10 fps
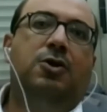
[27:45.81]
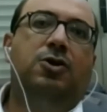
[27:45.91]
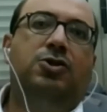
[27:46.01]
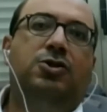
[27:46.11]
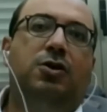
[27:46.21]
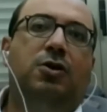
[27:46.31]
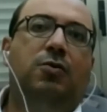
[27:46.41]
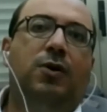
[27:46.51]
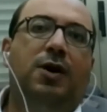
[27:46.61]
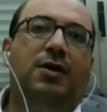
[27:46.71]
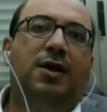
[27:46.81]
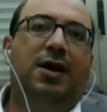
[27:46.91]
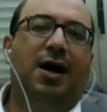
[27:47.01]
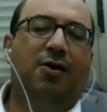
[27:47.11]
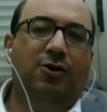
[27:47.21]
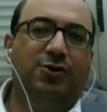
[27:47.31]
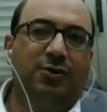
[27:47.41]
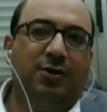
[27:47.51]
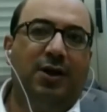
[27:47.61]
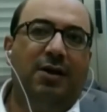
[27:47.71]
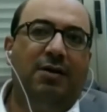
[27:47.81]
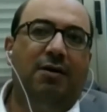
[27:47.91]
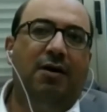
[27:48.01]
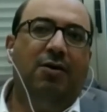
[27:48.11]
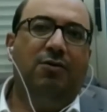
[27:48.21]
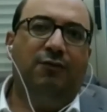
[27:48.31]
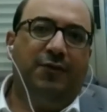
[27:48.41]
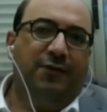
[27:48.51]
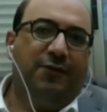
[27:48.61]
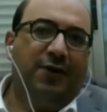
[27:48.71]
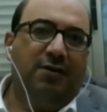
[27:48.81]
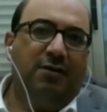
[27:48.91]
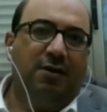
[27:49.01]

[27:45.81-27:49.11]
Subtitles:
So there are also a lot of different